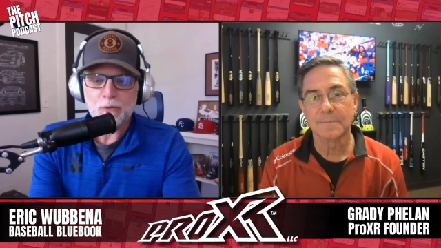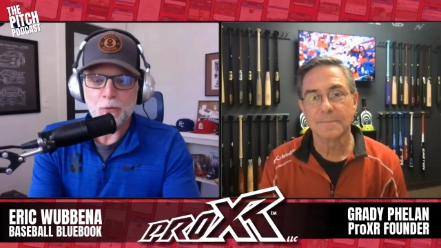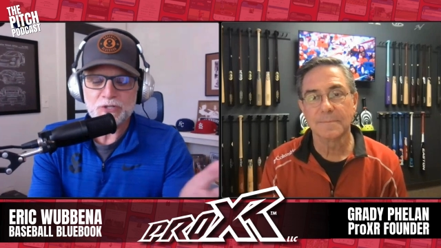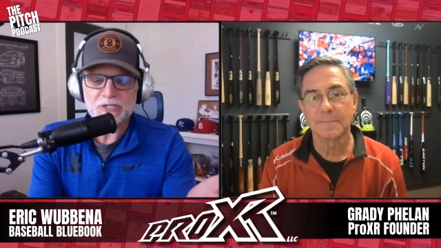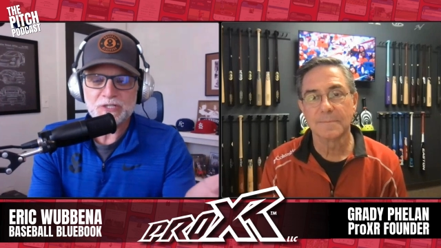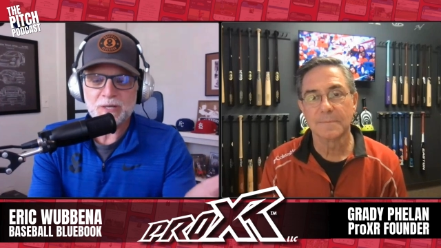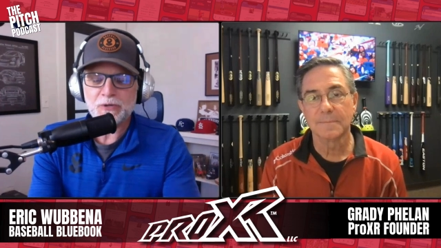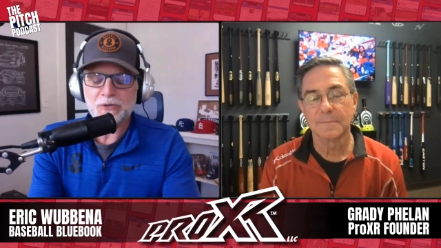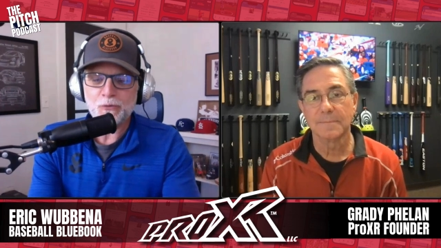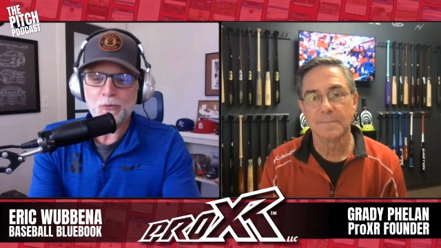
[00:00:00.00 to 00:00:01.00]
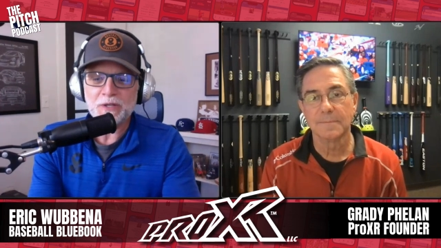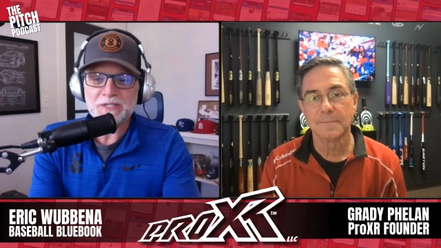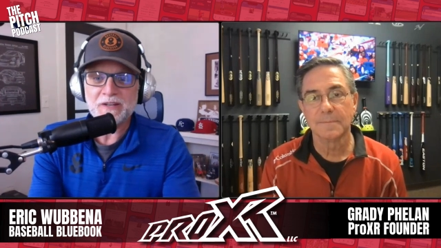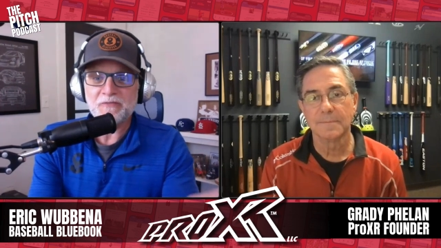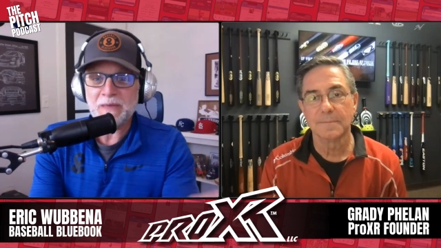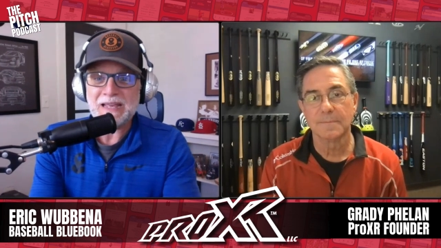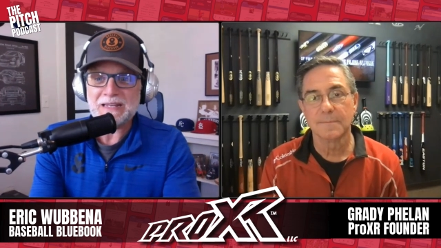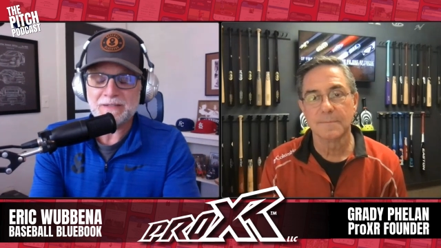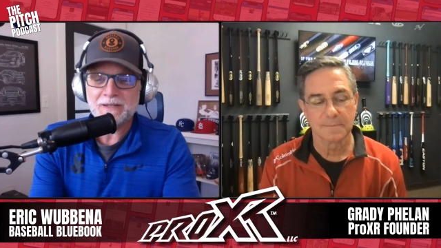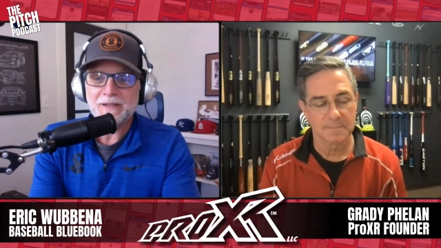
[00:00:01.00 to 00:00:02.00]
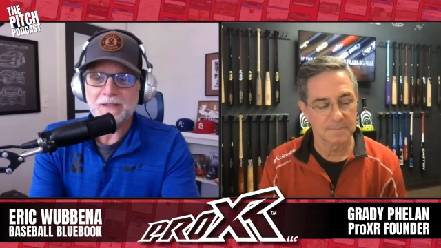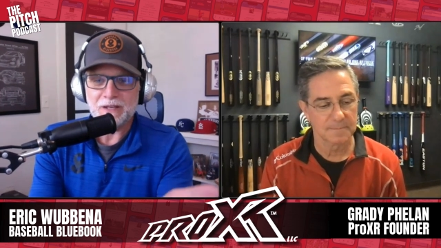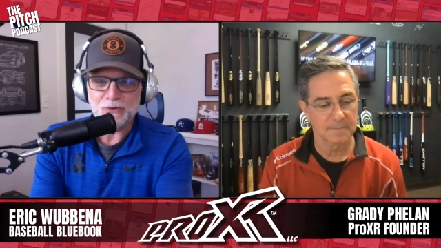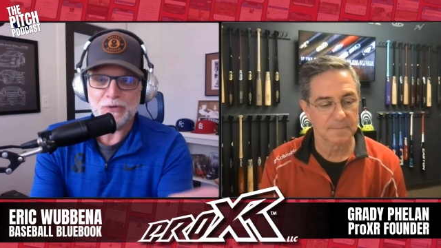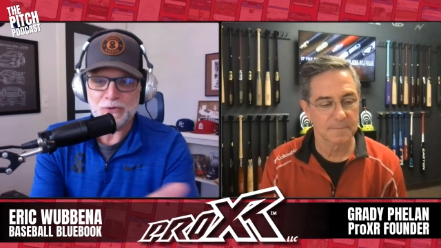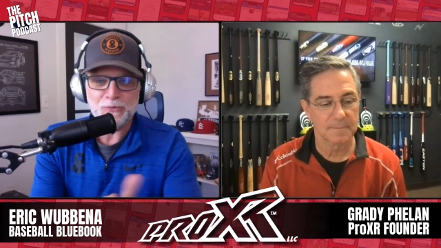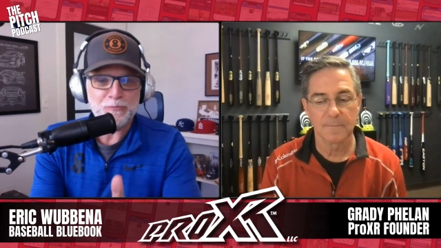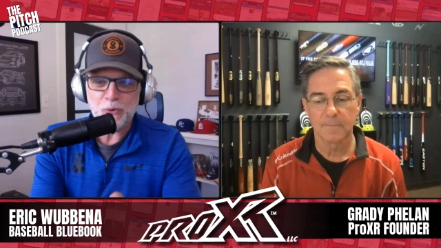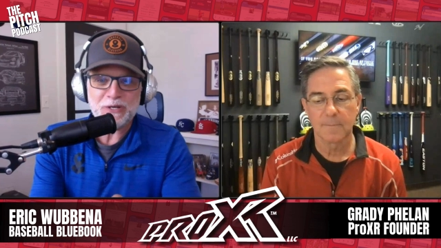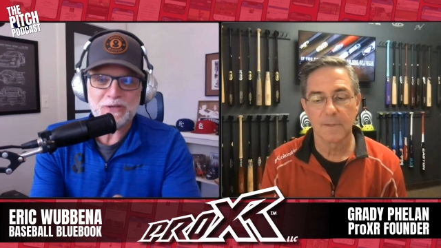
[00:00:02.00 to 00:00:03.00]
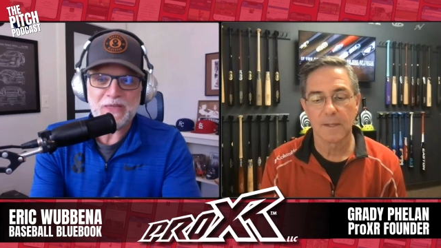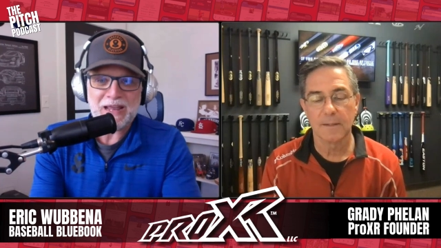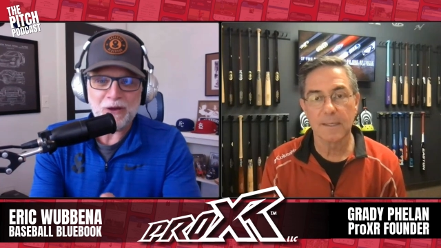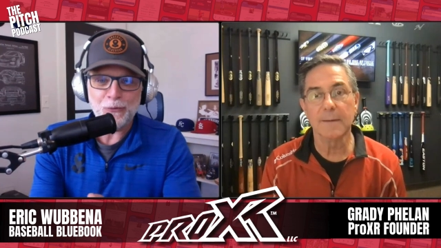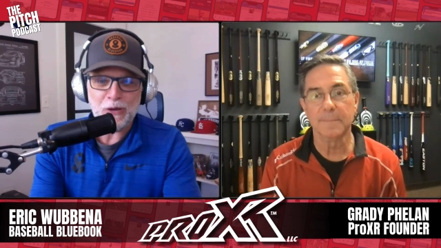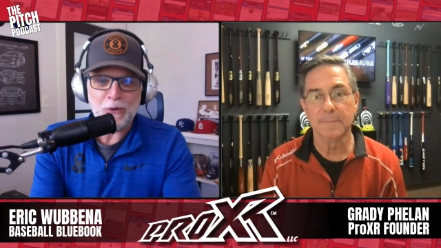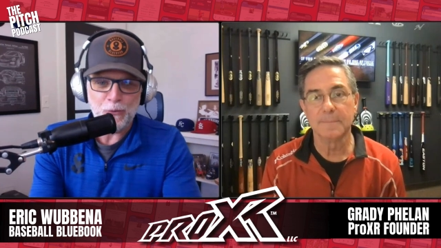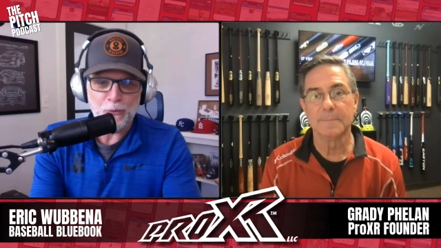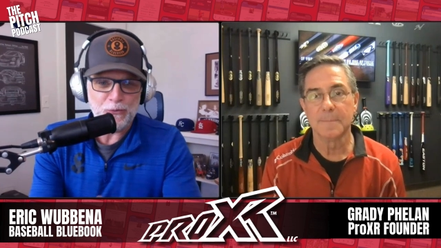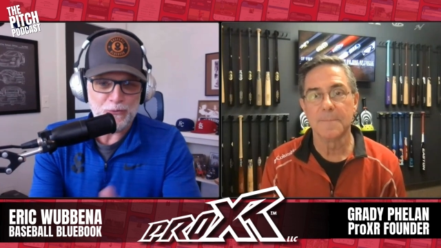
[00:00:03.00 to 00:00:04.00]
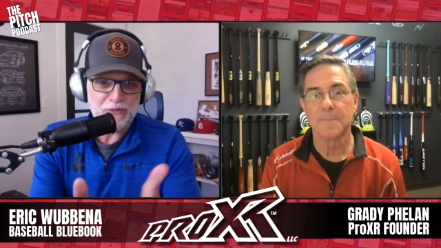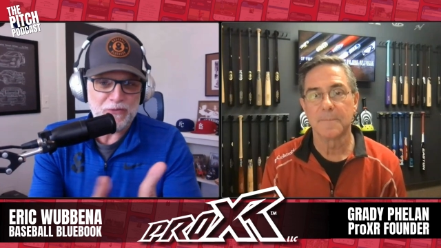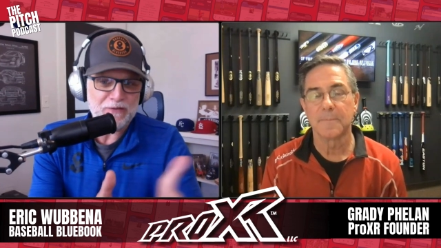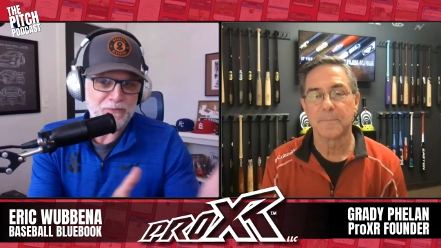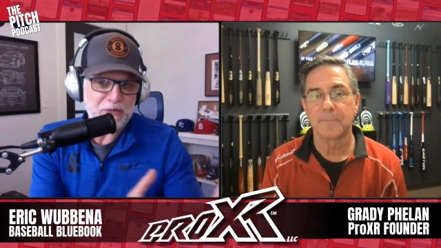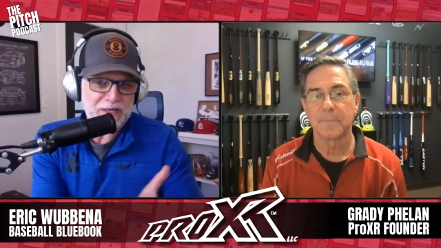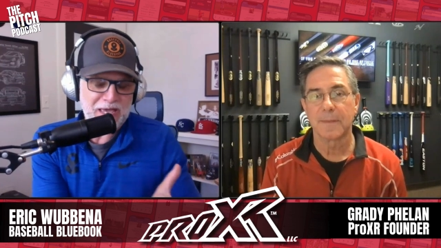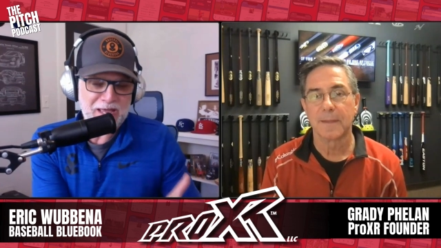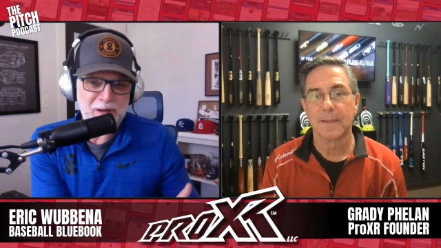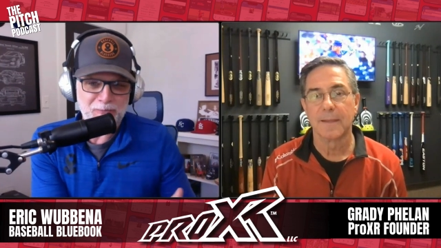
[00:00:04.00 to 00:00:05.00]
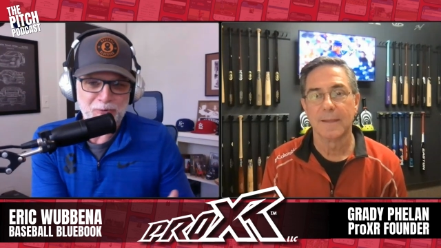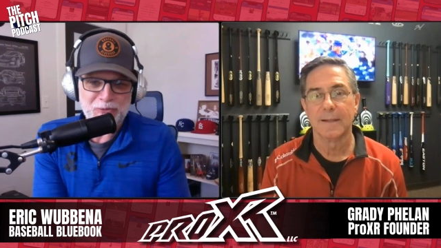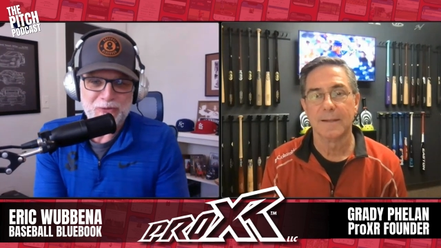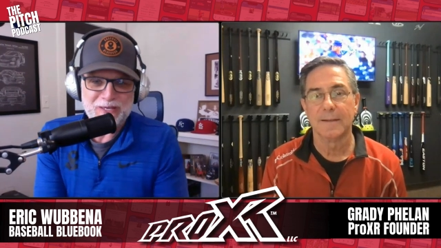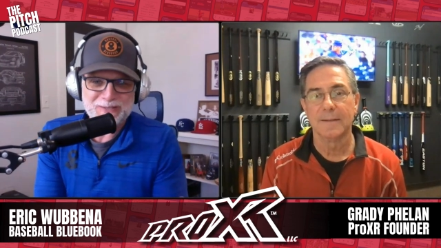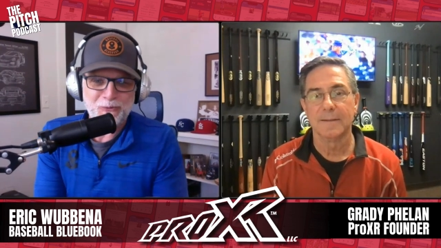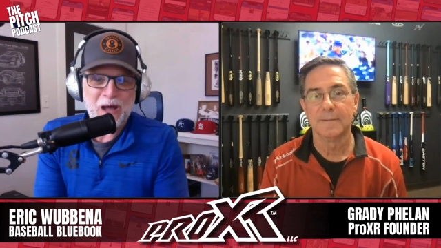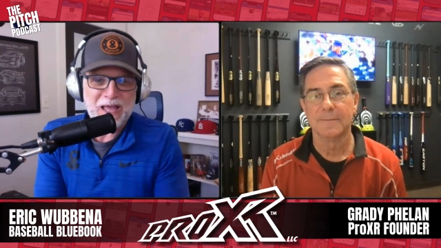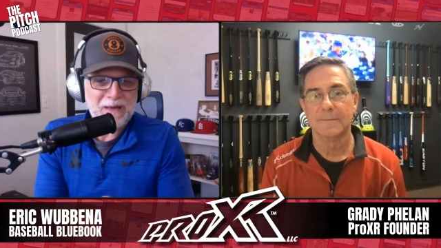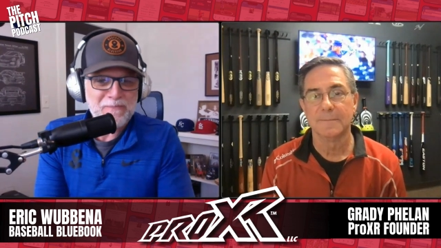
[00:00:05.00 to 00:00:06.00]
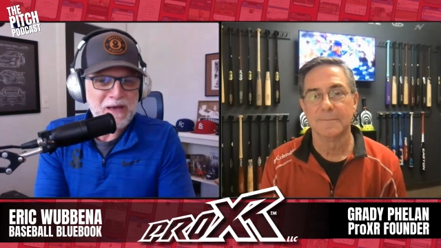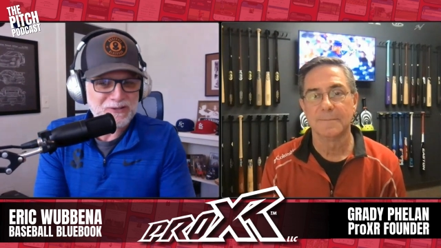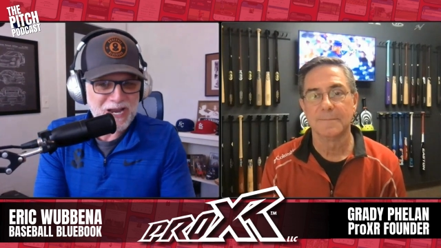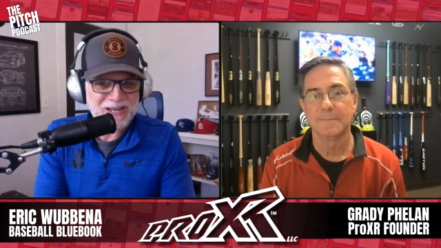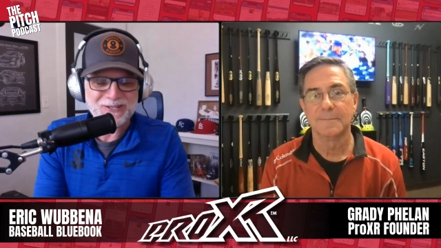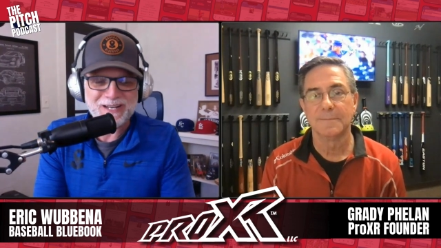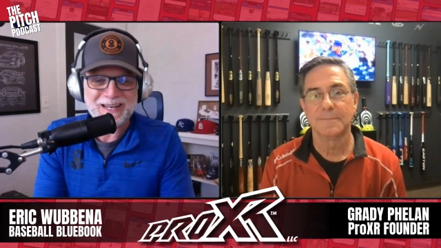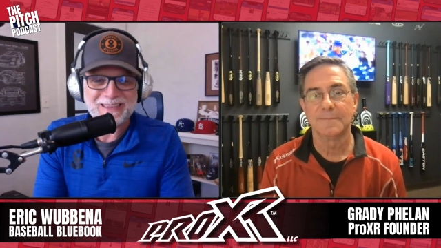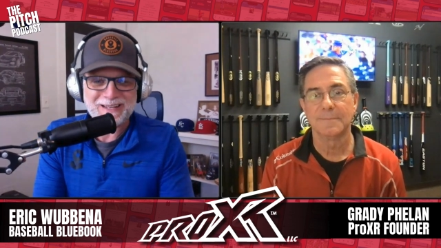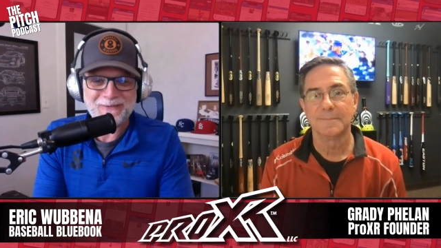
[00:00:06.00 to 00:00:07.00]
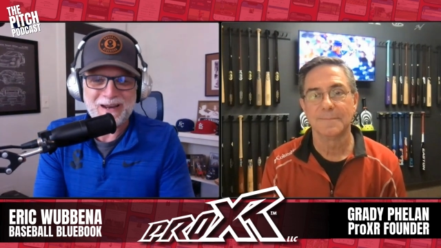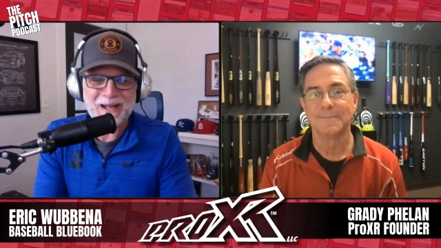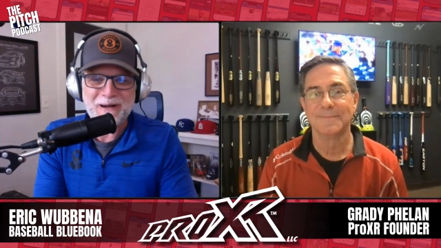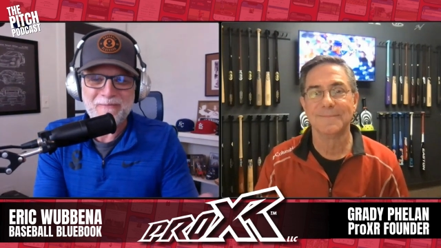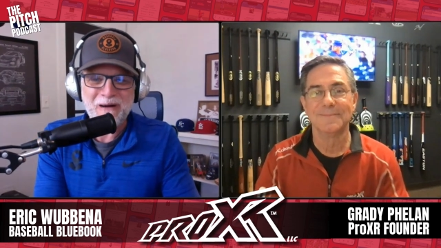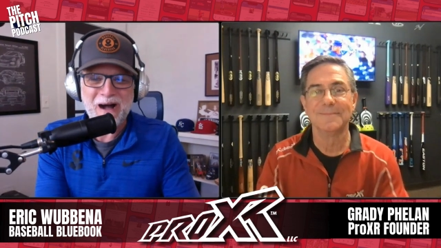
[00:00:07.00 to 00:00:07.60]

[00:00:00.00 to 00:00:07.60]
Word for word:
Speaker 1: which is typically ones that have made it, and you you pointed that out yeah. that they they came up with this. Why I'm not changing anything, right? I, am